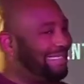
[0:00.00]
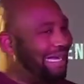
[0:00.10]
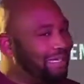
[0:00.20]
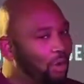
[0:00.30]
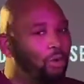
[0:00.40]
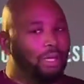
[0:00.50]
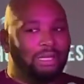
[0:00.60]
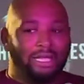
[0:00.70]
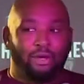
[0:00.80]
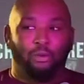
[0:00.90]
I know a
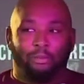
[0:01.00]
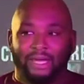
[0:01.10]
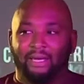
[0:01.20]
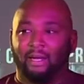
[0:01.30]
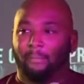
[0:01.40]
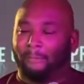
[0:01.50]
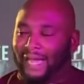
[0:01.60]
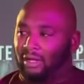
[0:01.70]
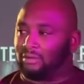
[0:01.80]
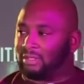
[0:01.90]
little bit
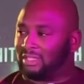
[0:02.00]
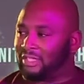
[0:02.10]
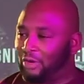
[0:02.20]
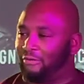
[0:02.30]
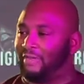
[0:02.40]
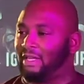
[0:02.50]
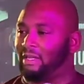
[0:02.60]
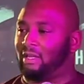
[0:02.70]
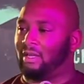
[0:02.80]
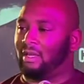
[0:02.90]
about
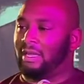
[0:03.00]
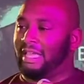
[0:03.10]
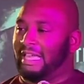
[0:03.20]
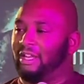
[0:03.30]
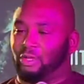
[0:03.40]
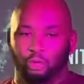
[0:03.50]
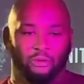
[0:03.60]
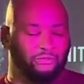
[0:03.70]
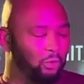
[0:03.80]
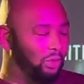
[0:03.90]
serving in a
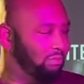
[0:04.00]
uniform.